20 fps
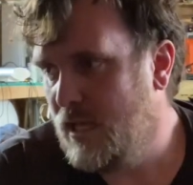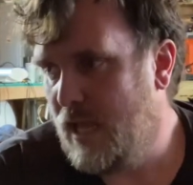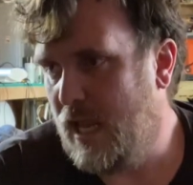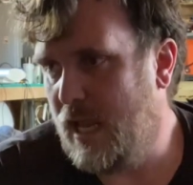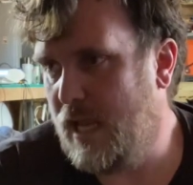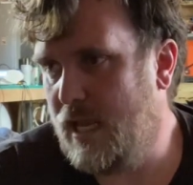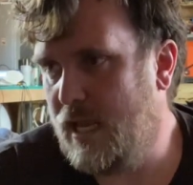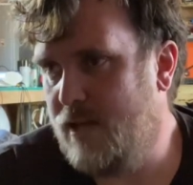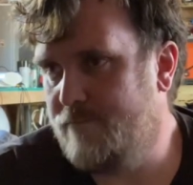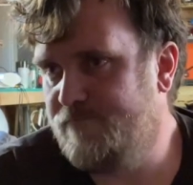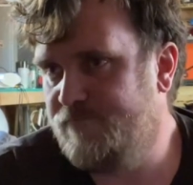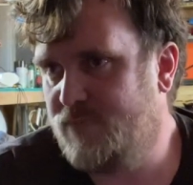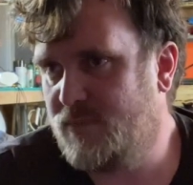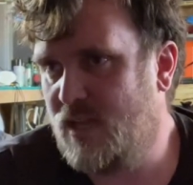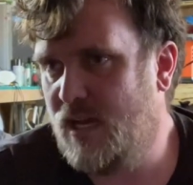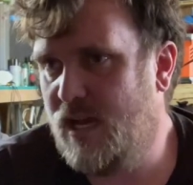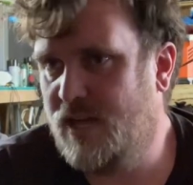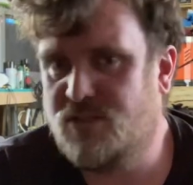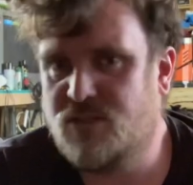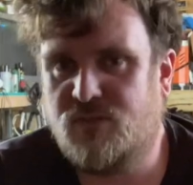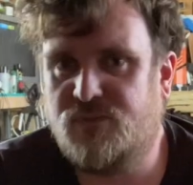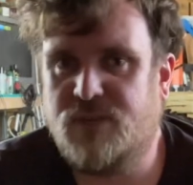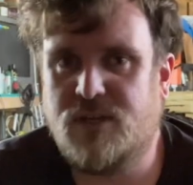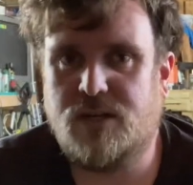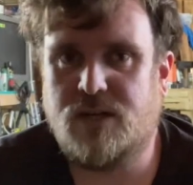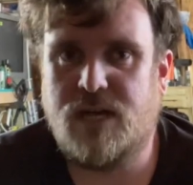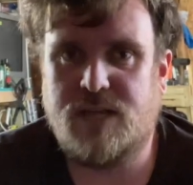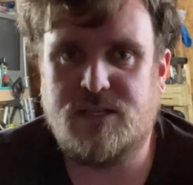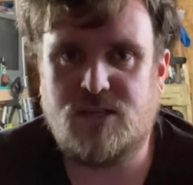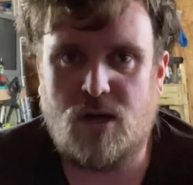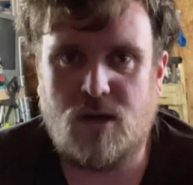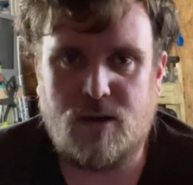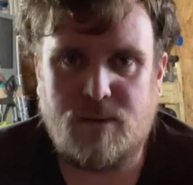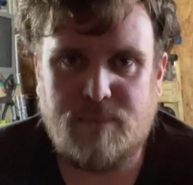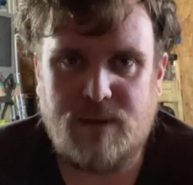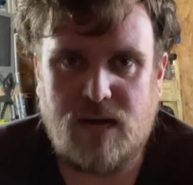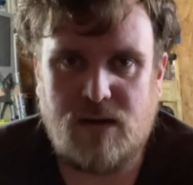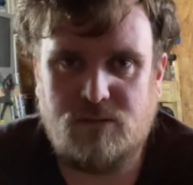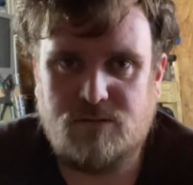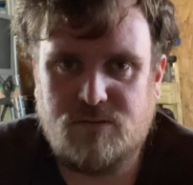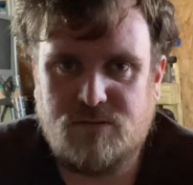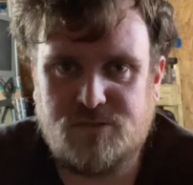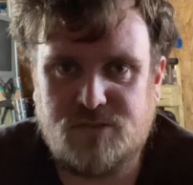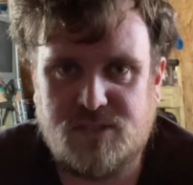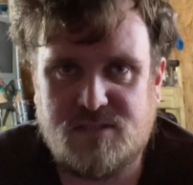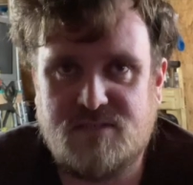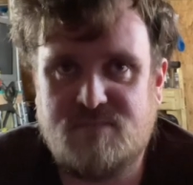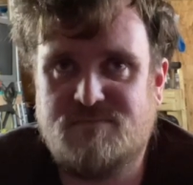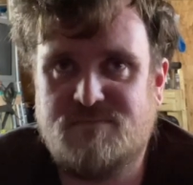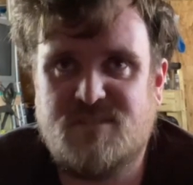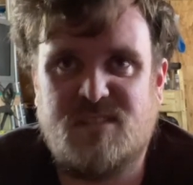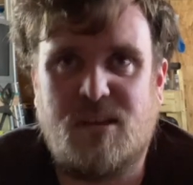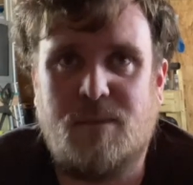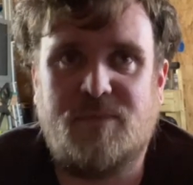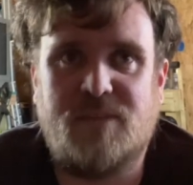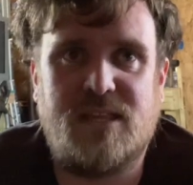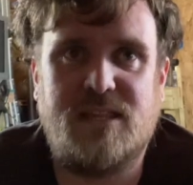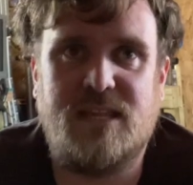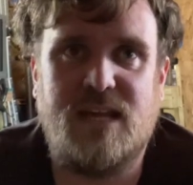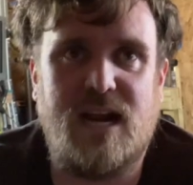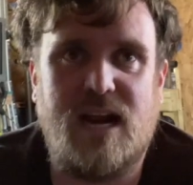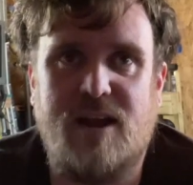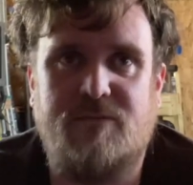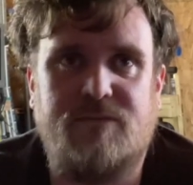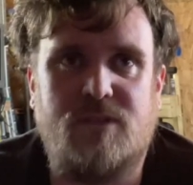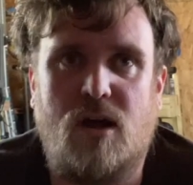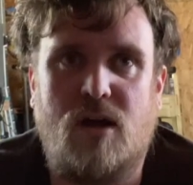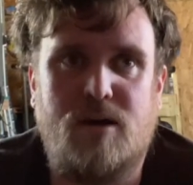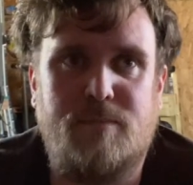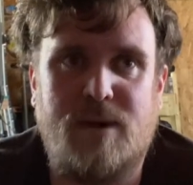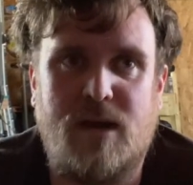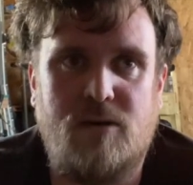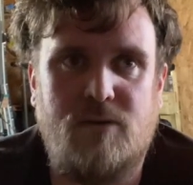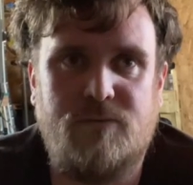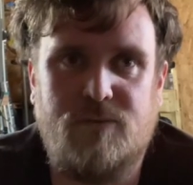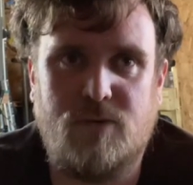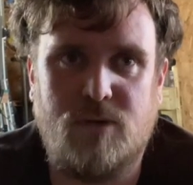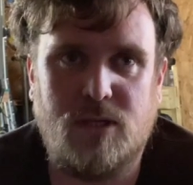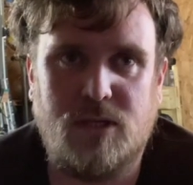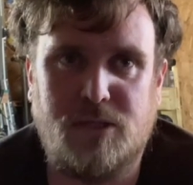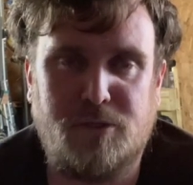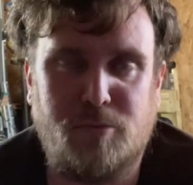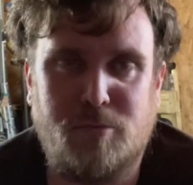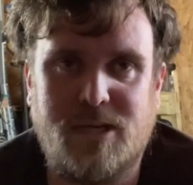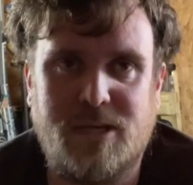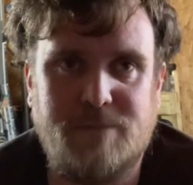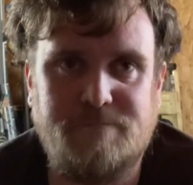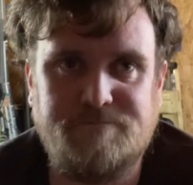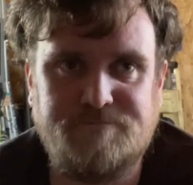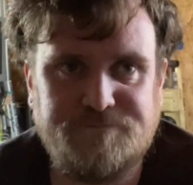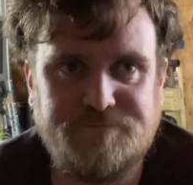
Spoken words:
And I just figured I'd talk about just something that I've thought about for a little bit.